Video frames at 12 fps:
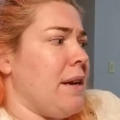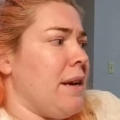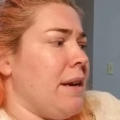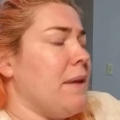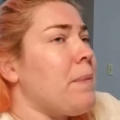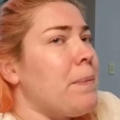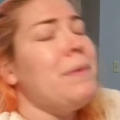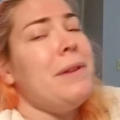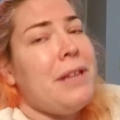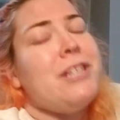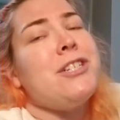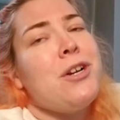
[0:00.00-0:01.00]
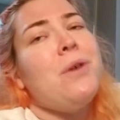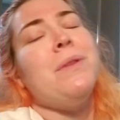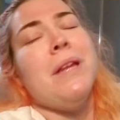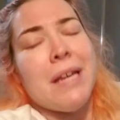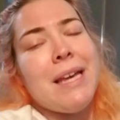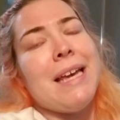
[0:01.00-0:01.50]
it really showed
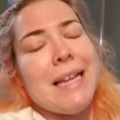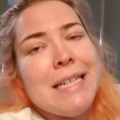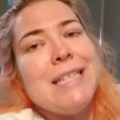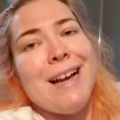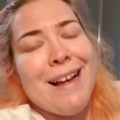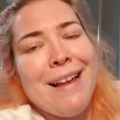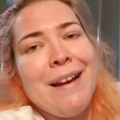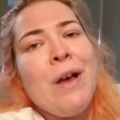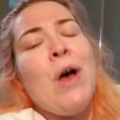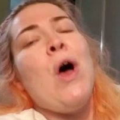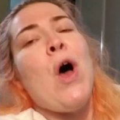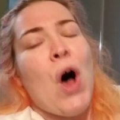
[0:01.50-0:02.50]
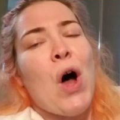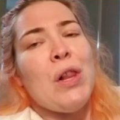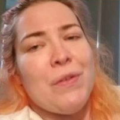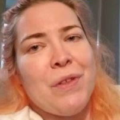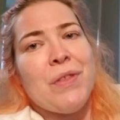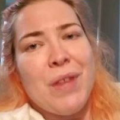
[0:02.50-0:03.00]
that he had done all
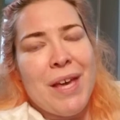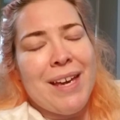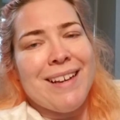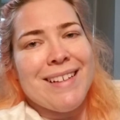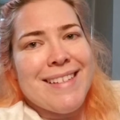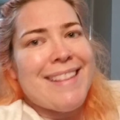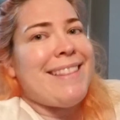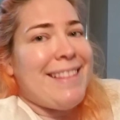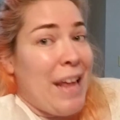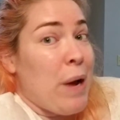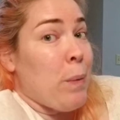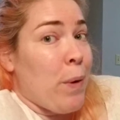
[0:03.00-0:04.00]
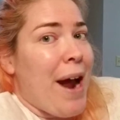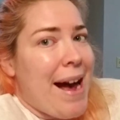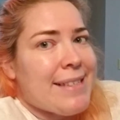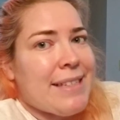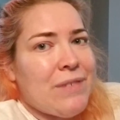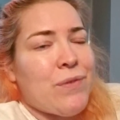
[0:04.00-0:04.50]
of the things that they were
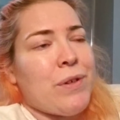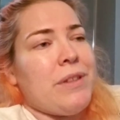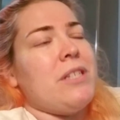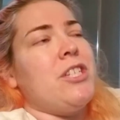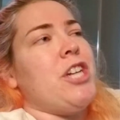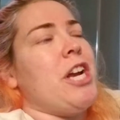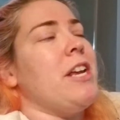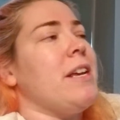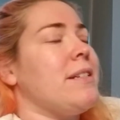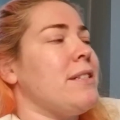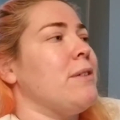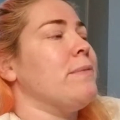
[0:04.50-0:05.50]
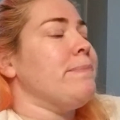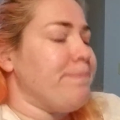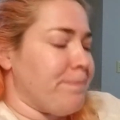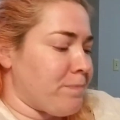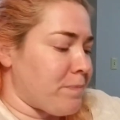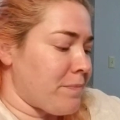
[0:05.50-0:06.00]
asking for in this JD. So
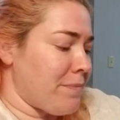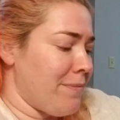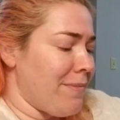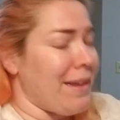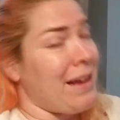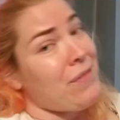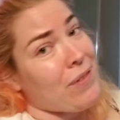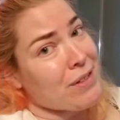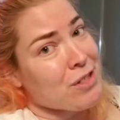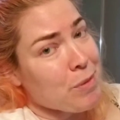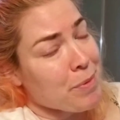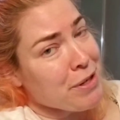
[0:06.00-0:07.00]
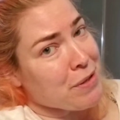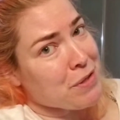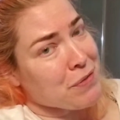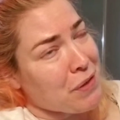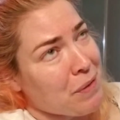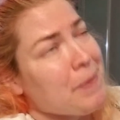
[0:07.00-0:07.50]
I felt super
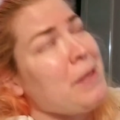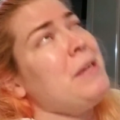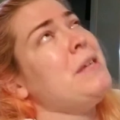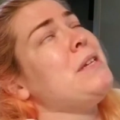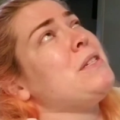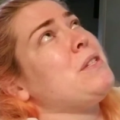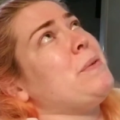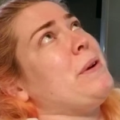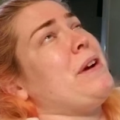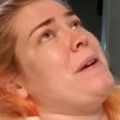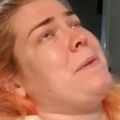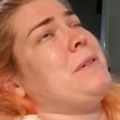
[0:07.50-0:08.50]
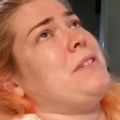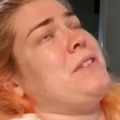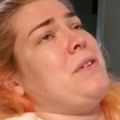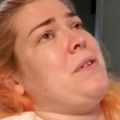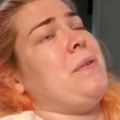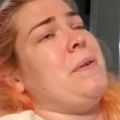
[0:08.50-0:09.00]
useful. So we were able
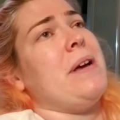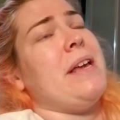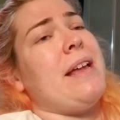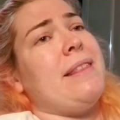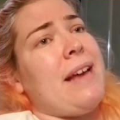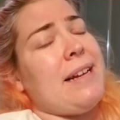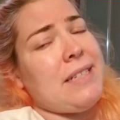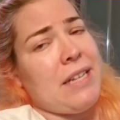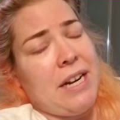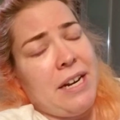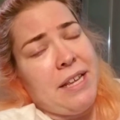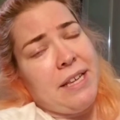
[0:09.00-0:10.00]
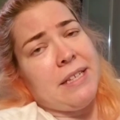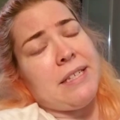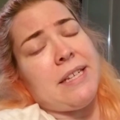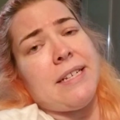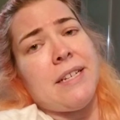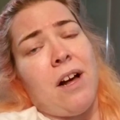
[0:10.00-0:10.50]
to get that done, and he
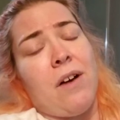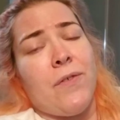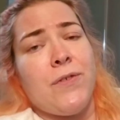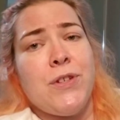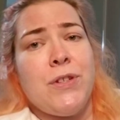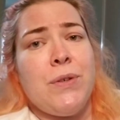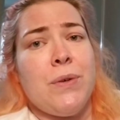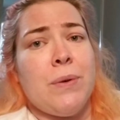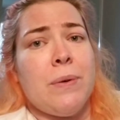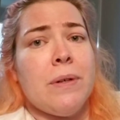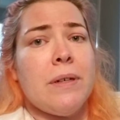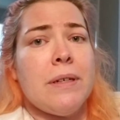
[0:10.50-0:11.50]
sent it off to